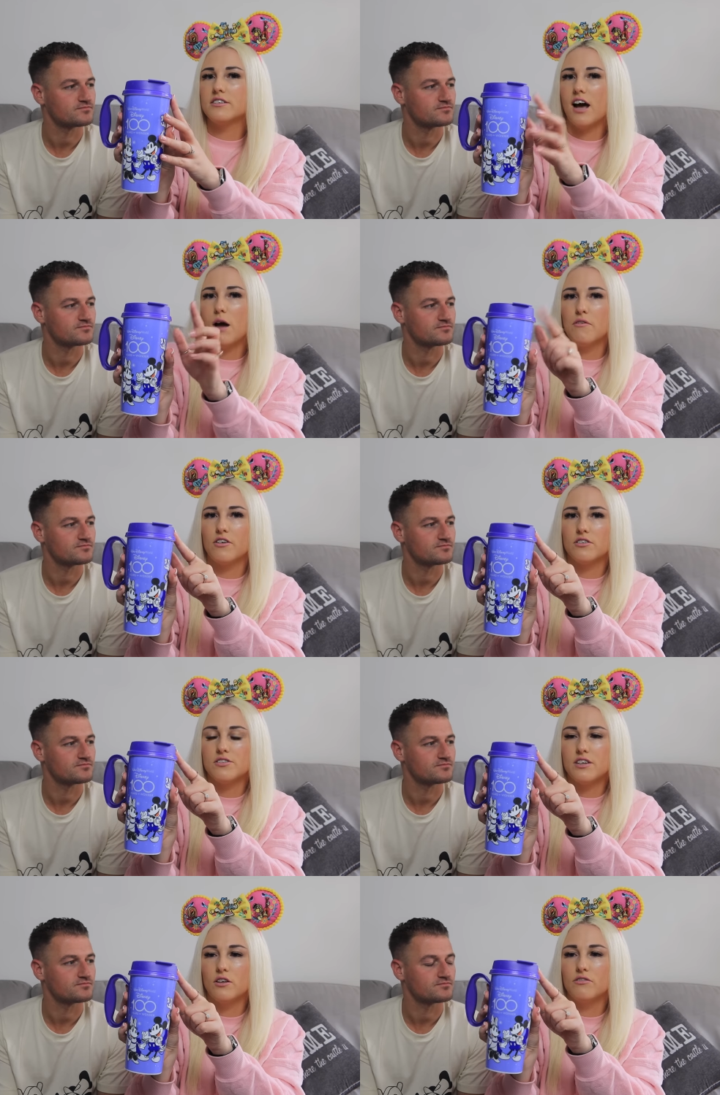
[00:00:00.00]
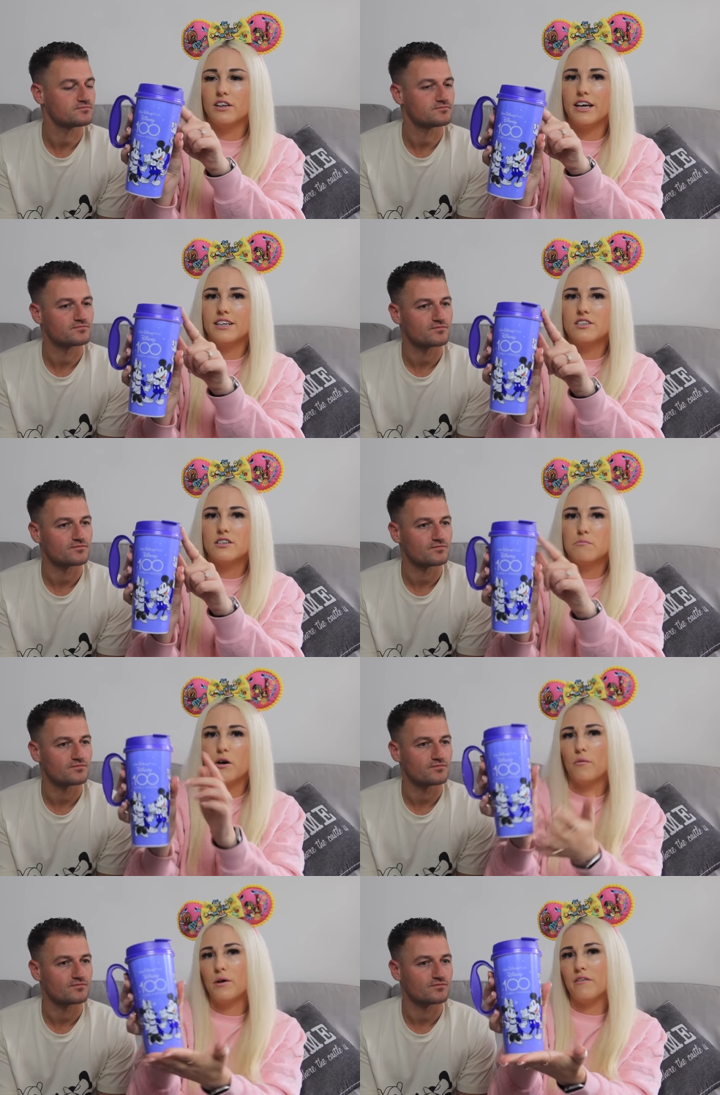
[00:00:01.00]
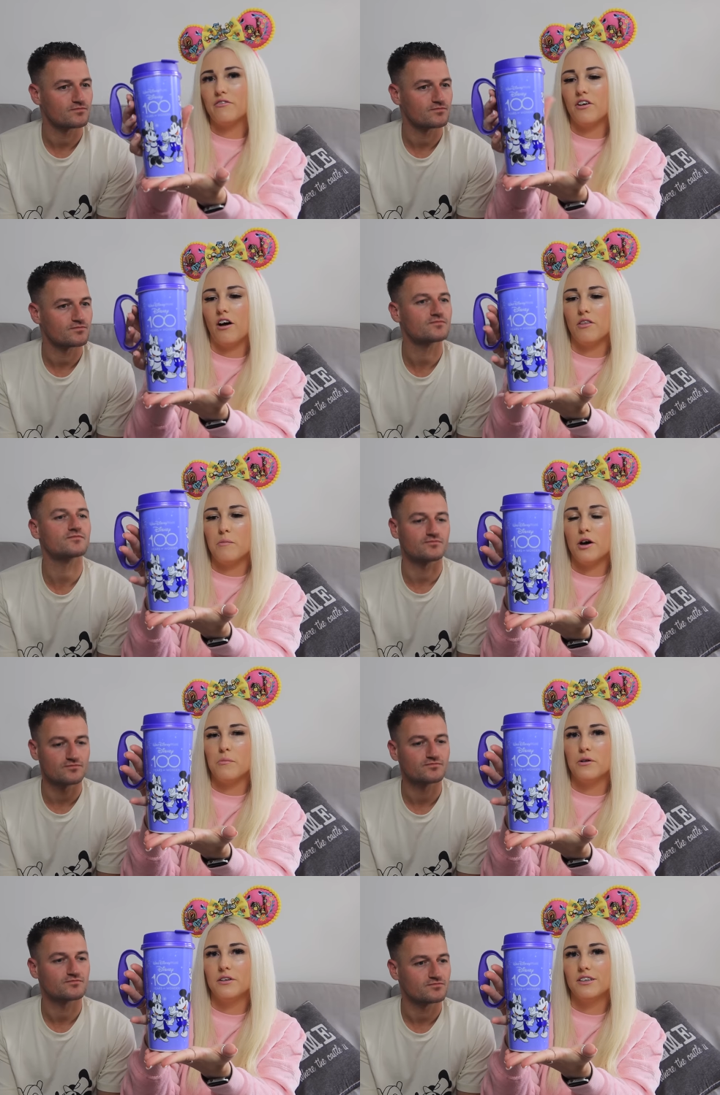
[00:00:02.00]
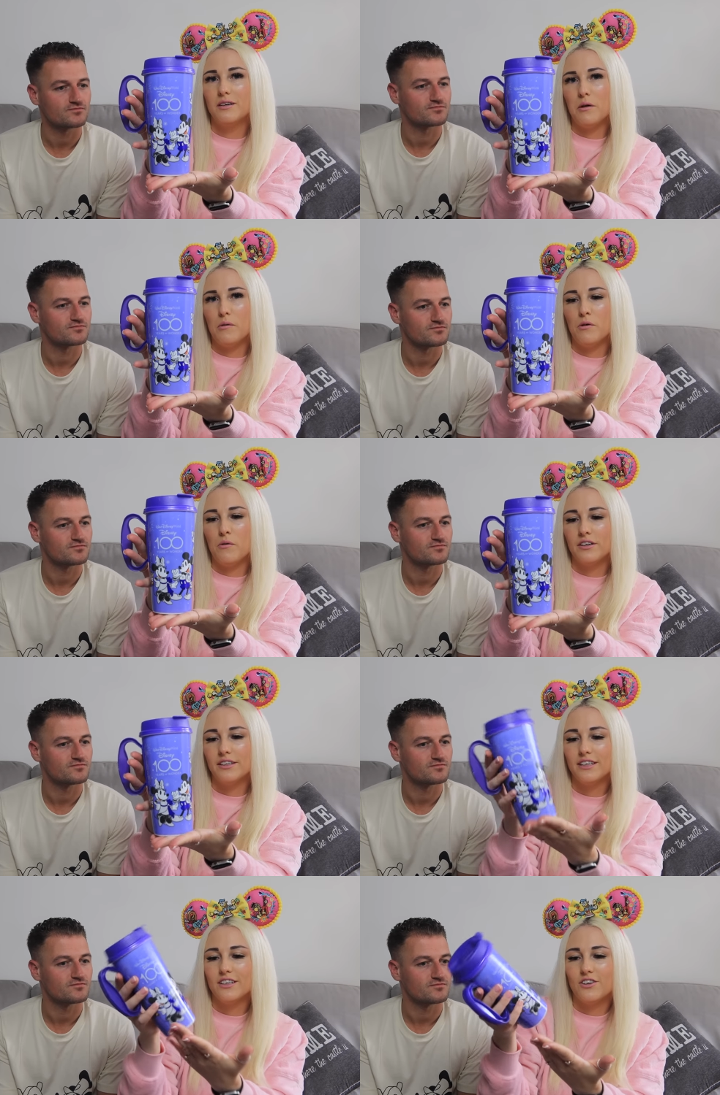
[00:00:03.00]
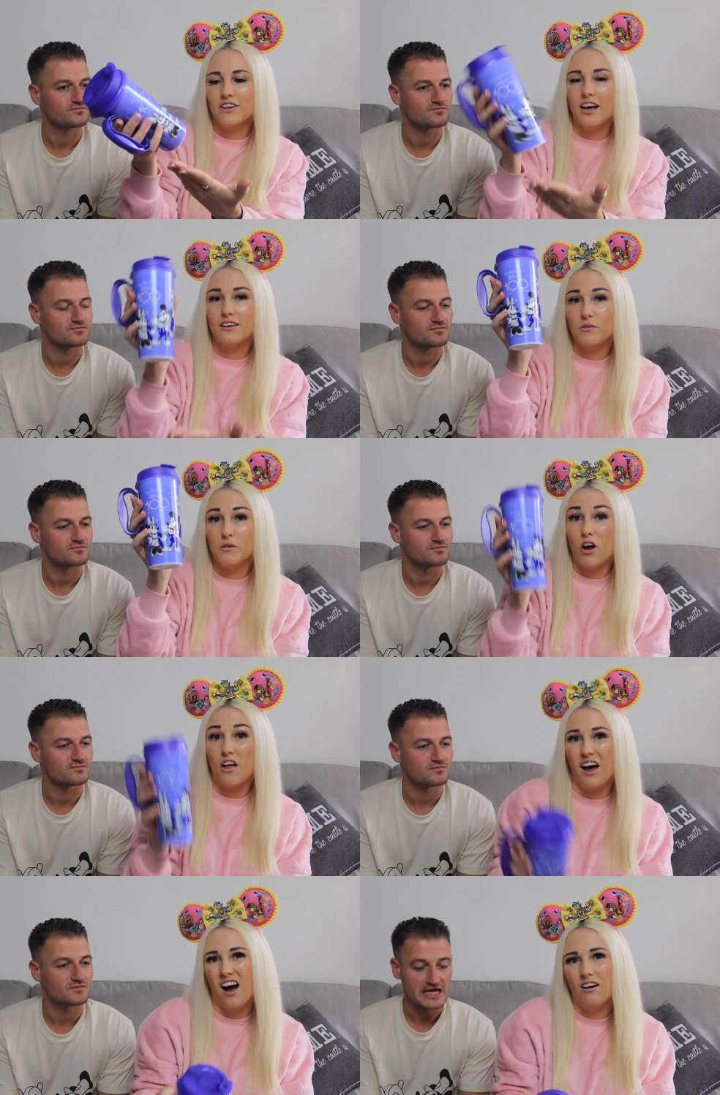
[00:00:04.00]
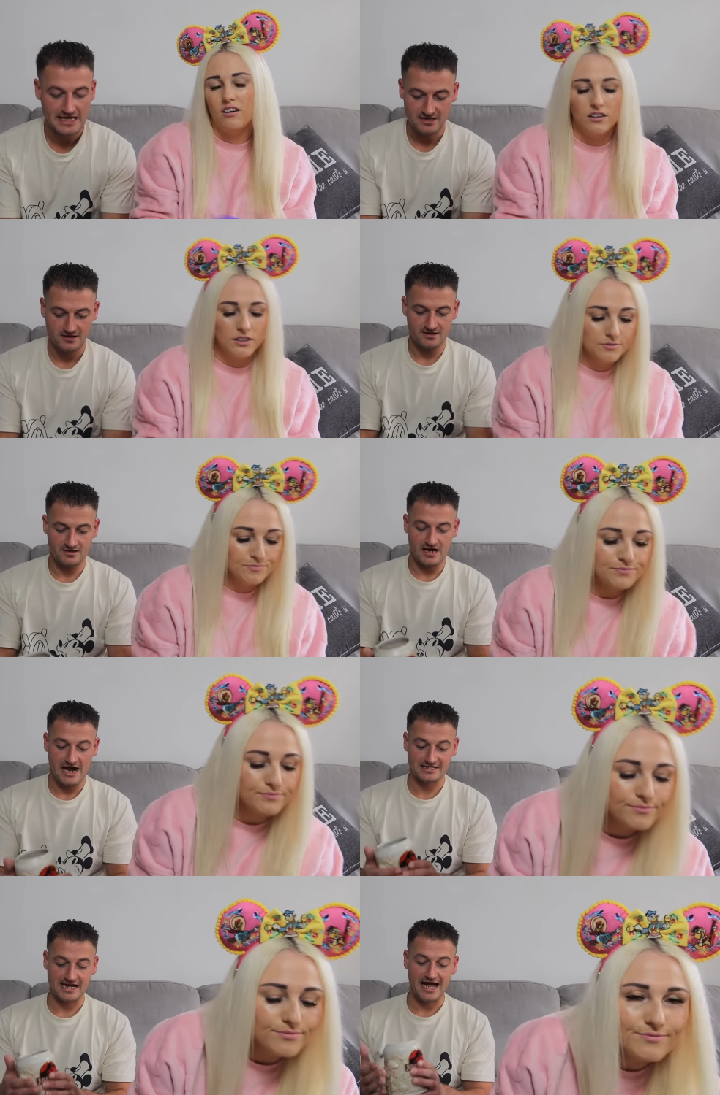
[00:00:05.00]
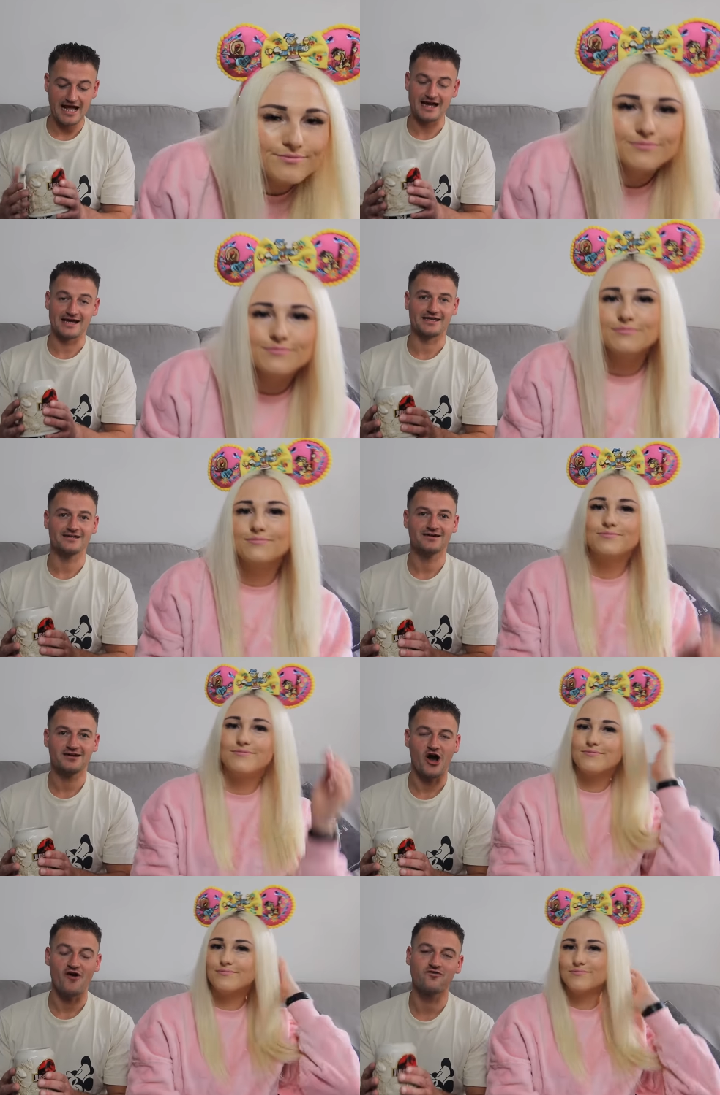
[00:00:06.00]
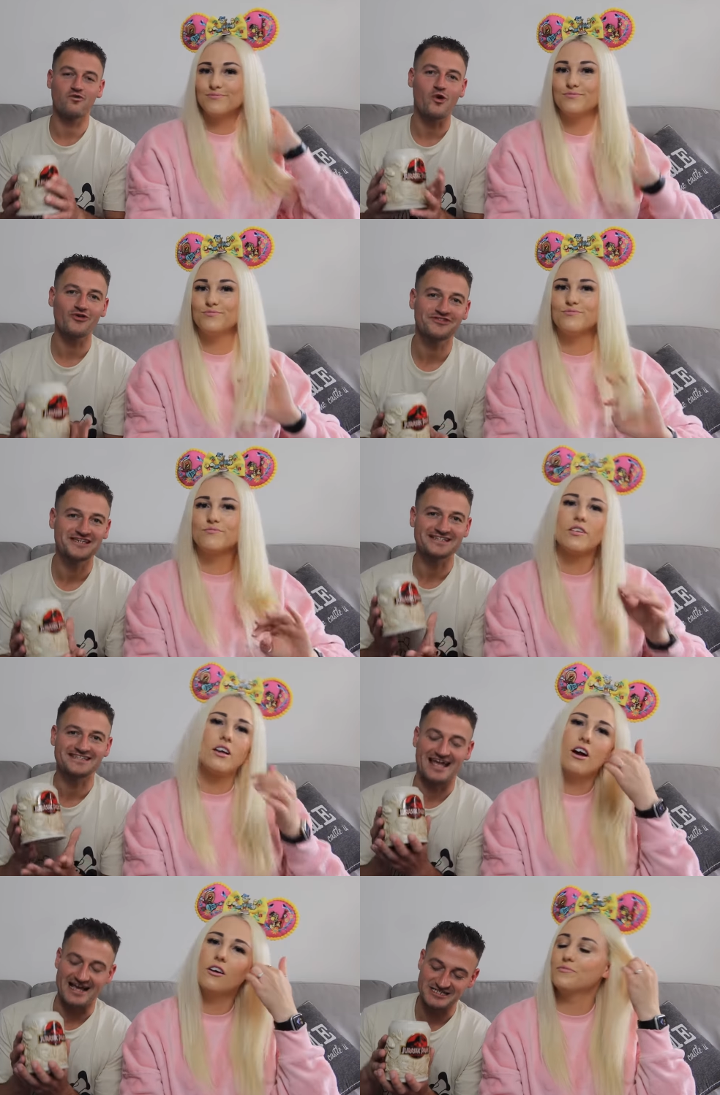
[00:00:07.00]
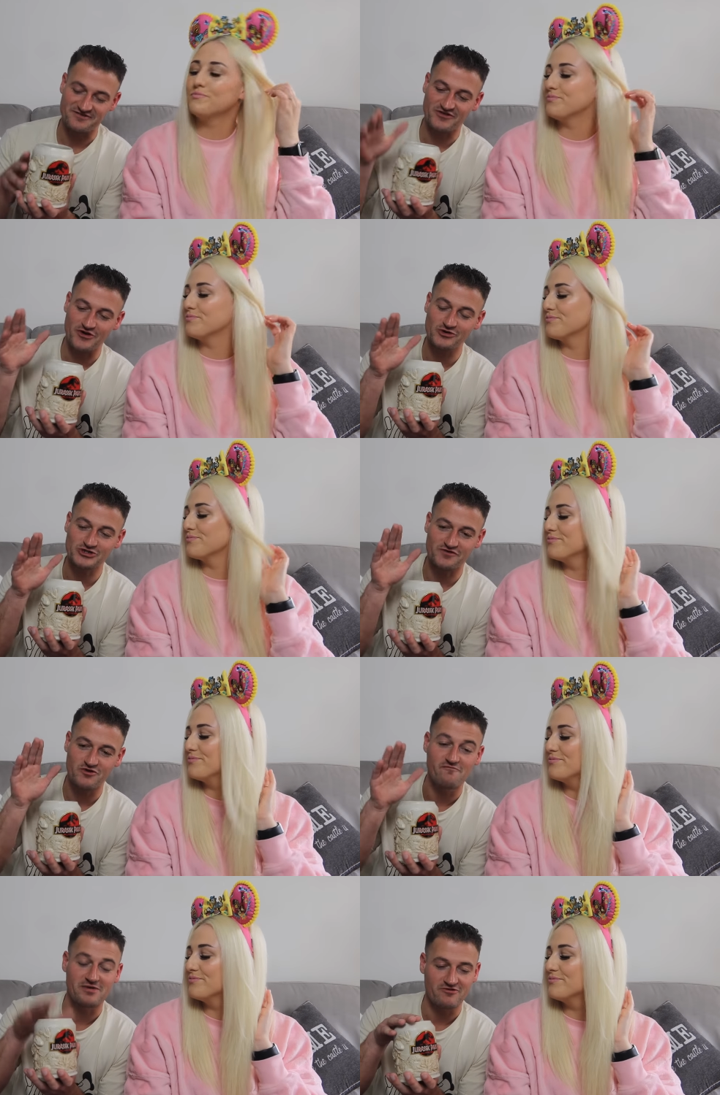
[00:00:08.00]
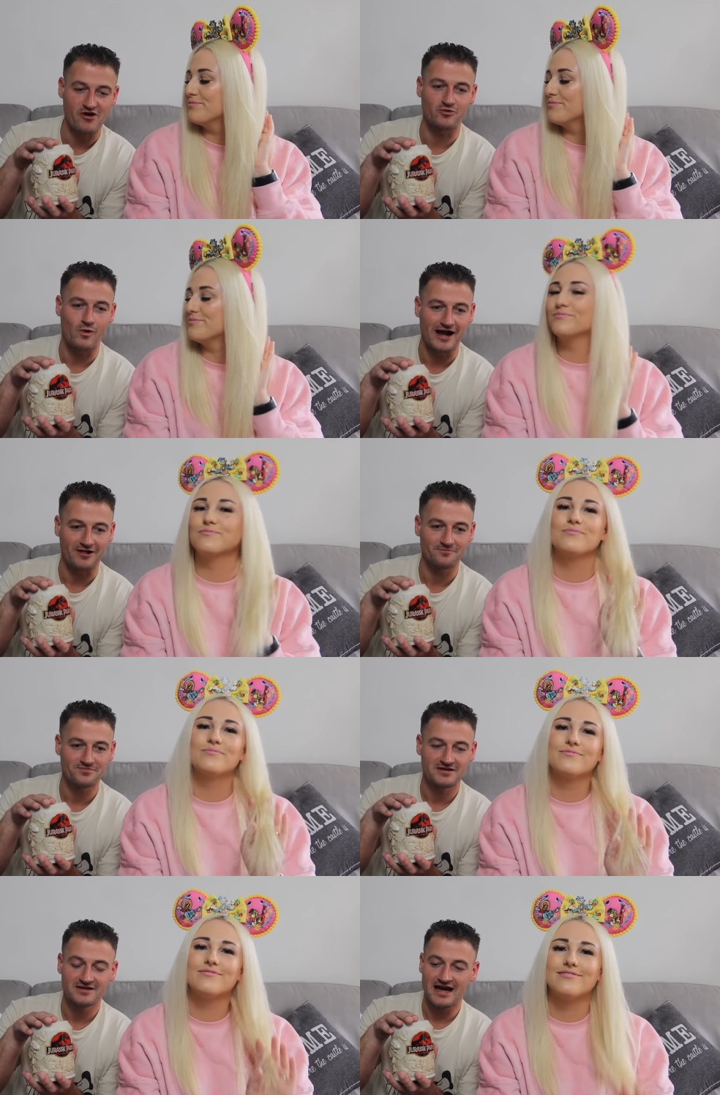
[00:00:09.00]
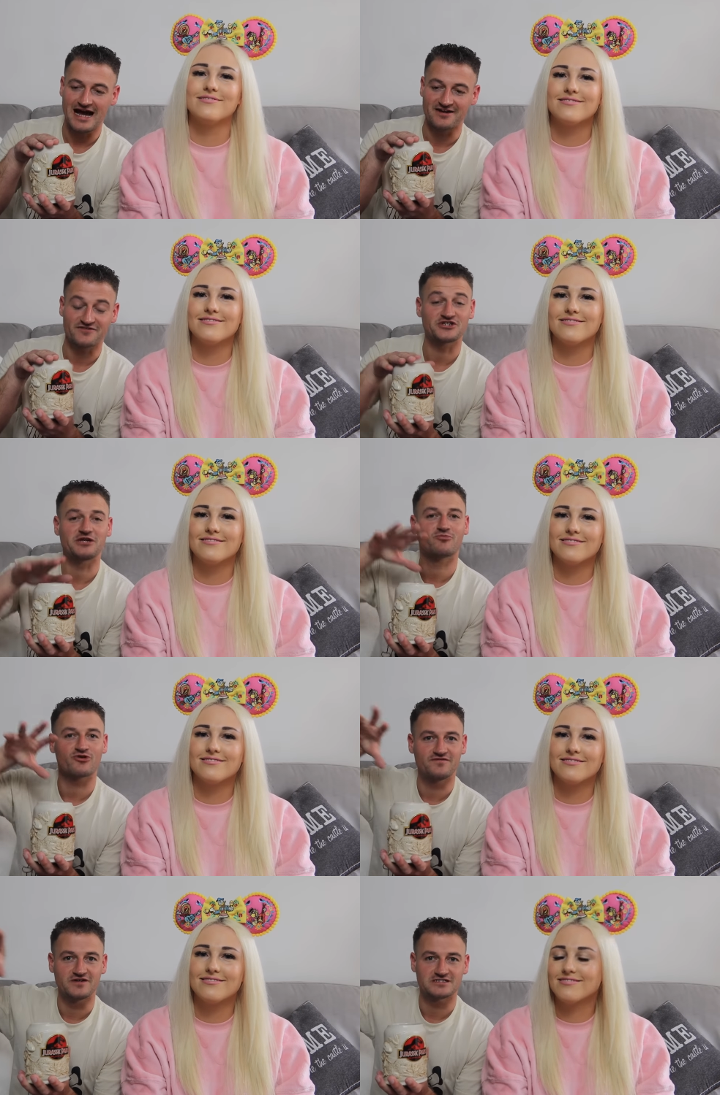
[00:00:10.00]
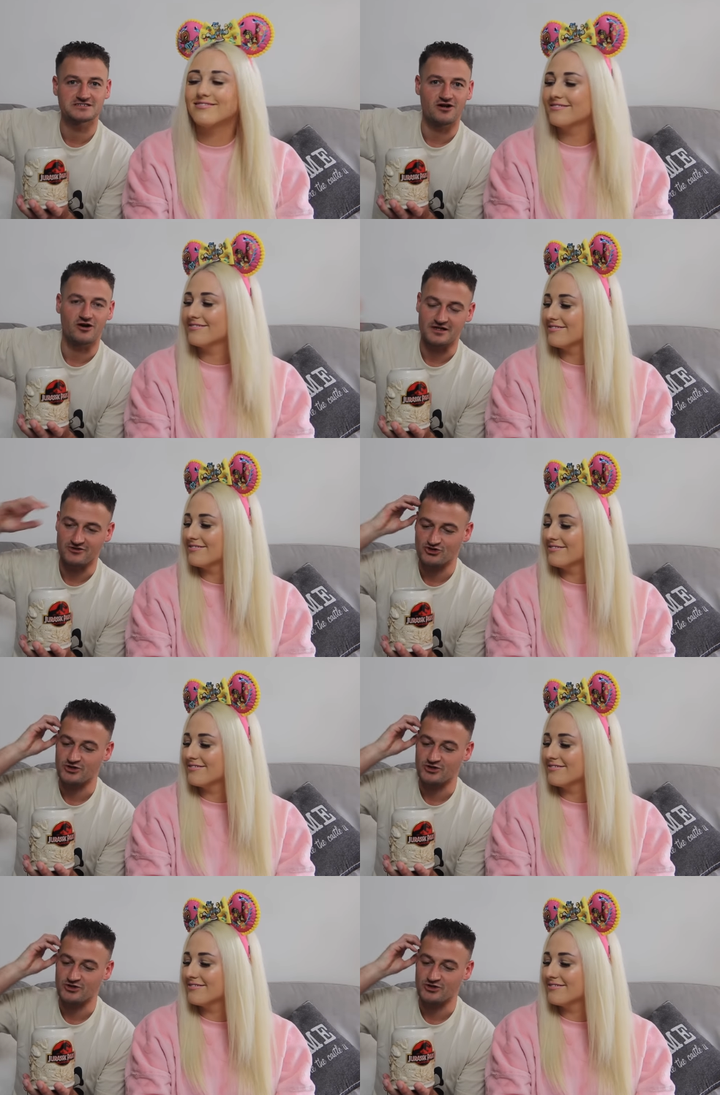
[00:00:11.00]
Speaker 1: design with a silver lid, but we went for oh, the mm -hmm. purple, purple one. So yeah, we got that.
Speaker 2: And I have wanted this for those of you who have been around a while and have seen previous Orlando